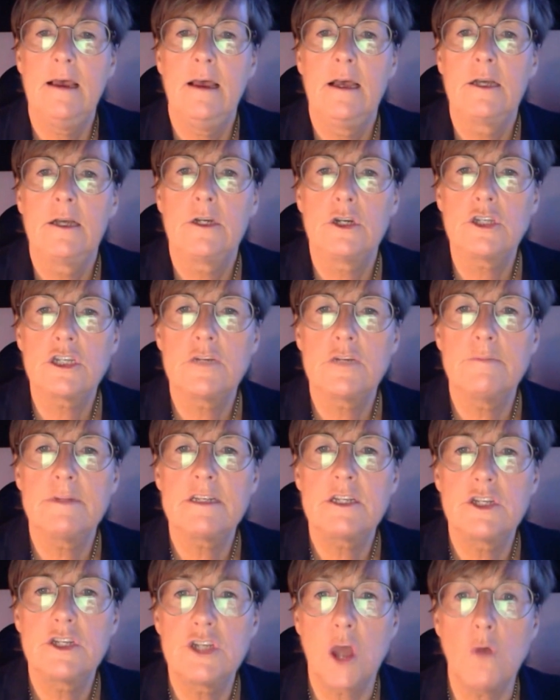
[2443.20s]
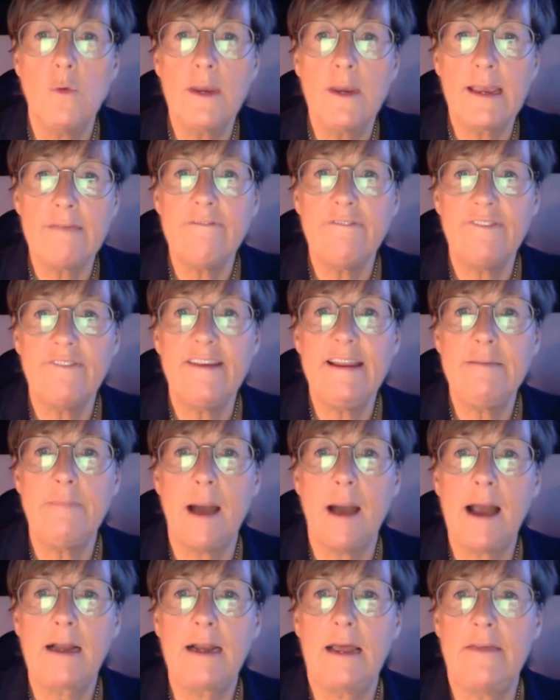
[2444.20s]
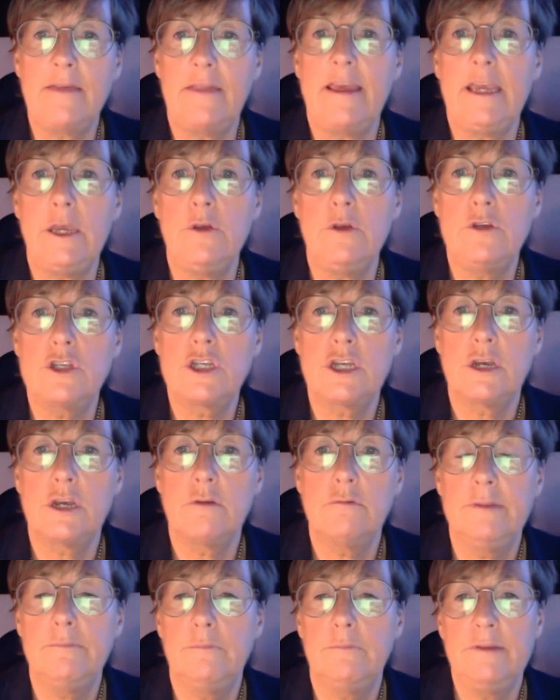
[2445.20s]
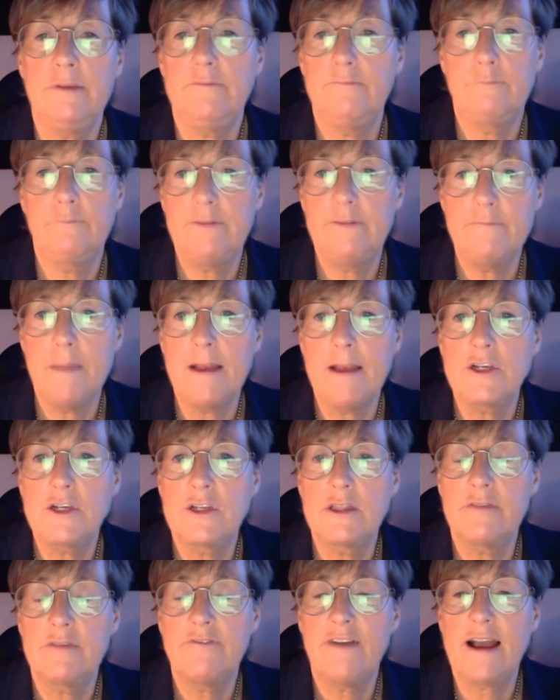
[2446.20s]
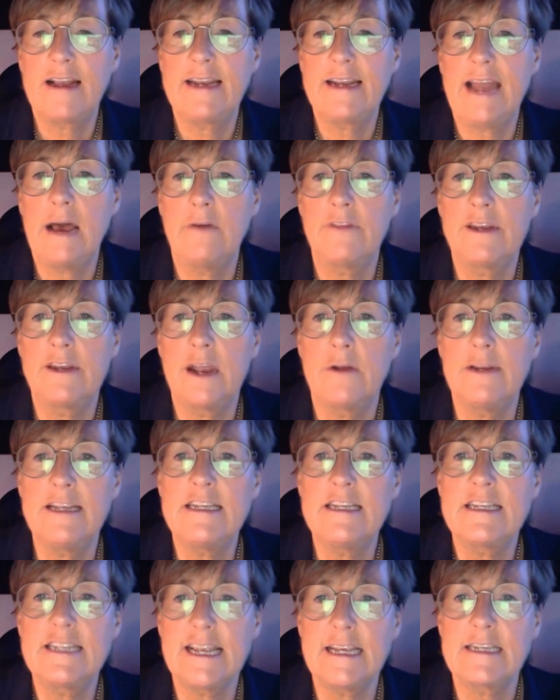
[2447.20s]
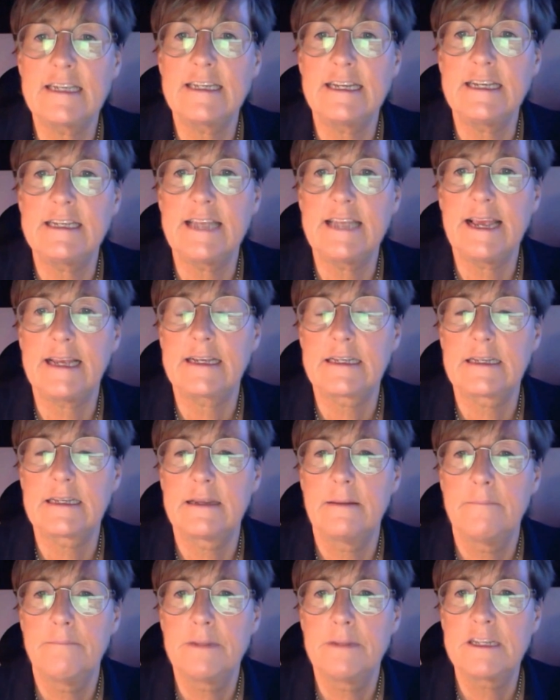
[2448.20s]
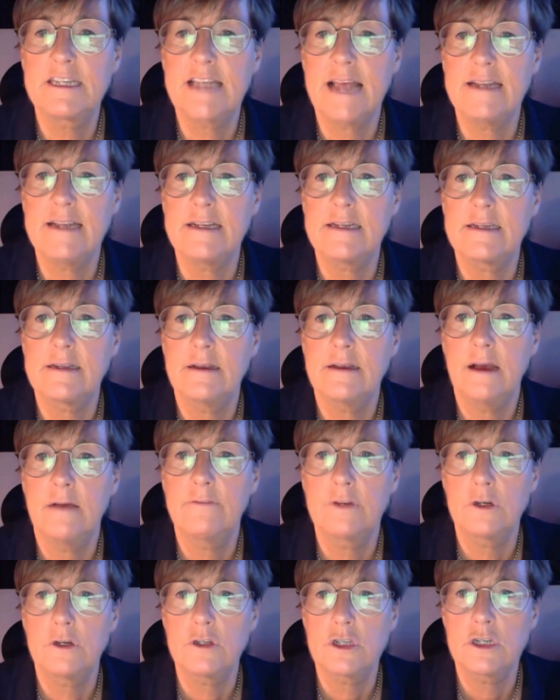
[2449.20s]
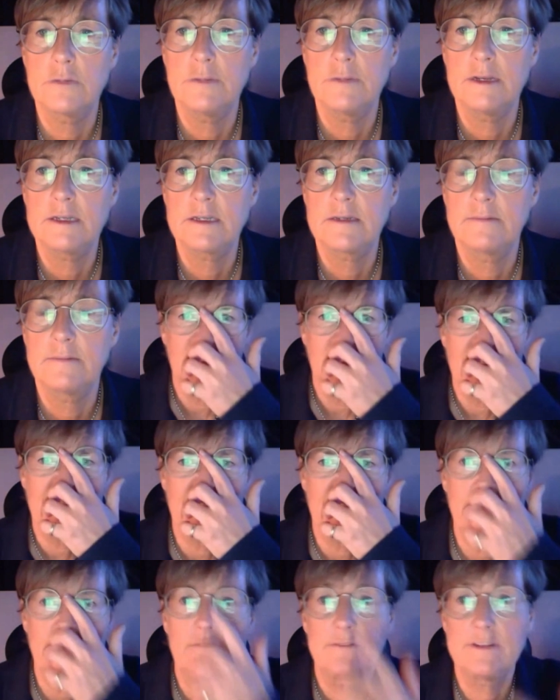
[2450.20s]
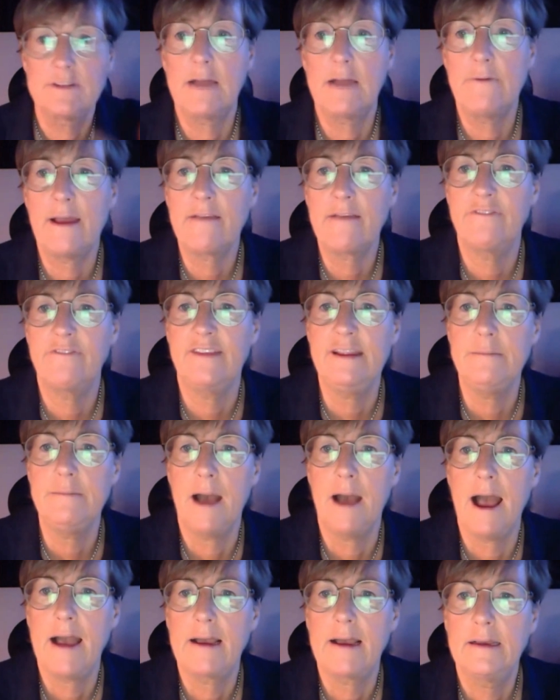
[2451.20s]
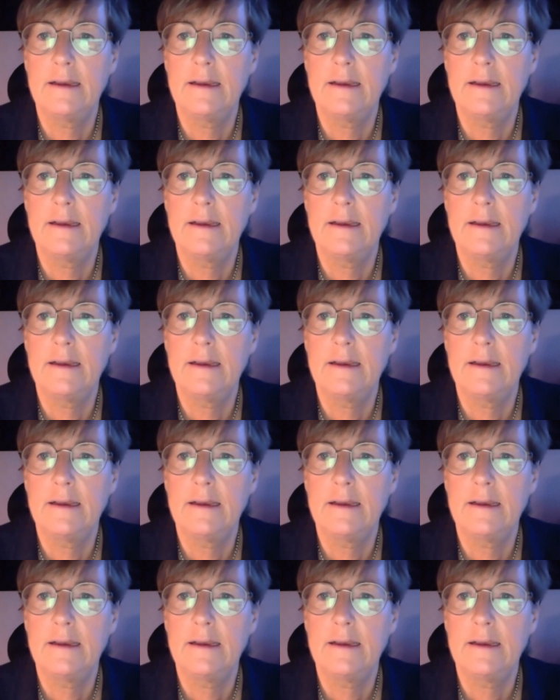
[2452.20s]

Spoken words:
customers don't give feedback like they used to. We've mentioned the fact now that only 66% of customers give direct feedback.